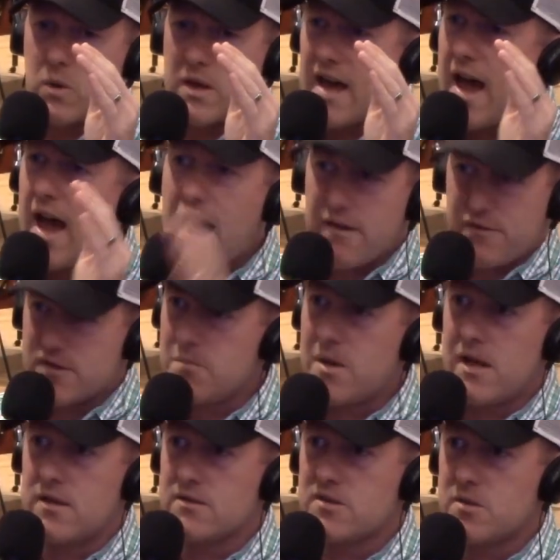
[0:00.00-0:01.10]
have to
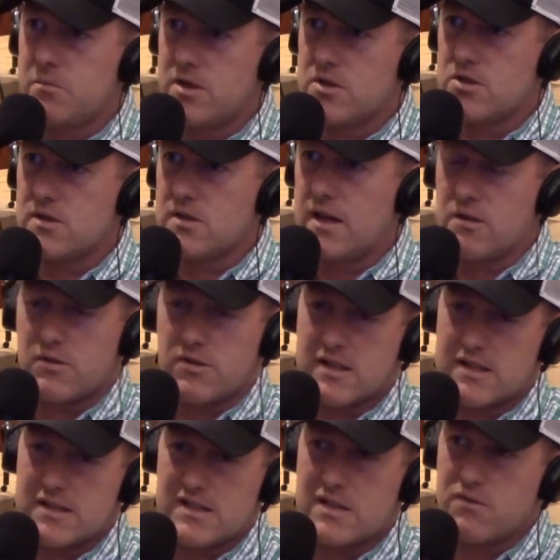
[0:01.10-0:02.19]
balance the budget. I don't
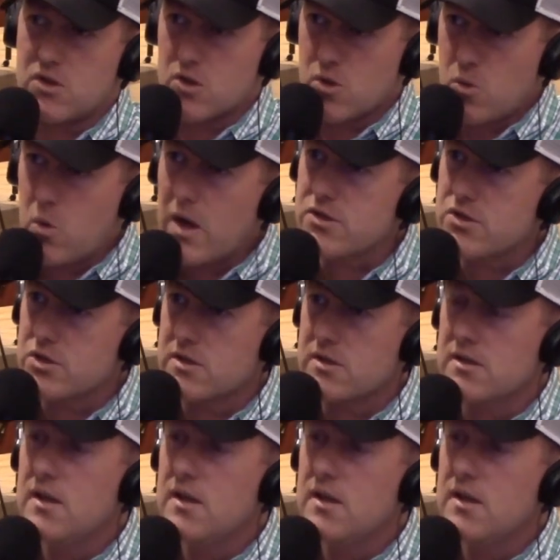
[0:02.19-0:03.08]
think that's even a question.